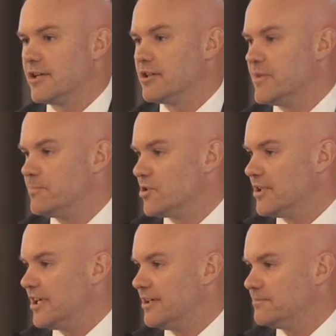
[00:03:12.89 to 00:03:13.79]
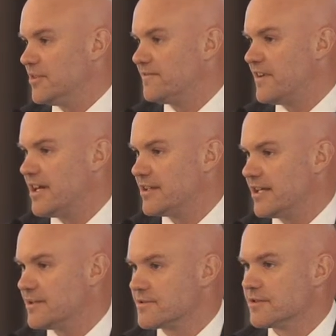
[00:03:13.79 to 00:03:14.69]
You know, I remember uh, my father
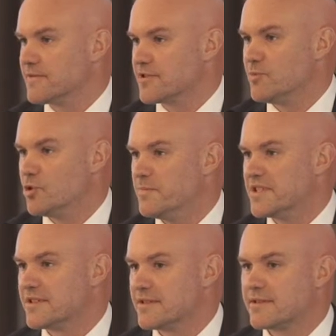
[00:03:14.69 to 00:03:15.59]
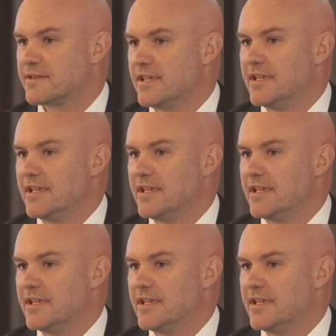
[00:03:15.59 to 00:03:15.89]
had a sort of a small business